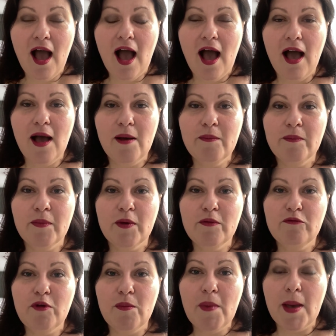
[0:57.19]

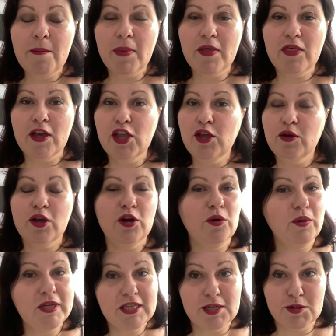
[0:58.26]
Remember that you can
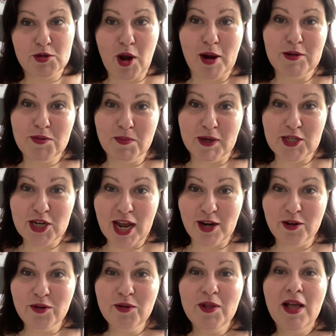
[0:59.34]
always subscribe to my
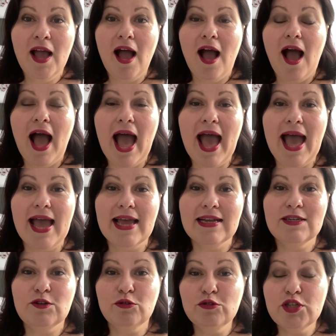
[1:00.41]
channel,
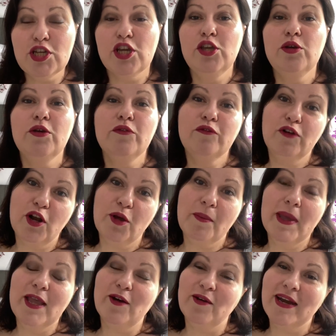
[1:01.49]
and also you can follow
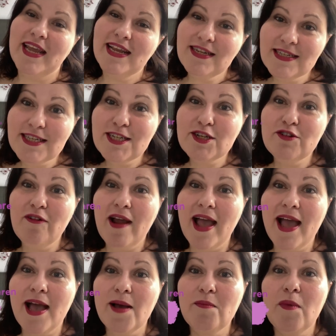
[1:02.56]
me on
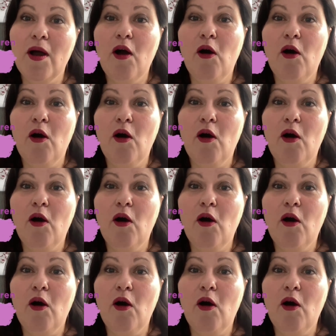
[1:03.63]
Instagram,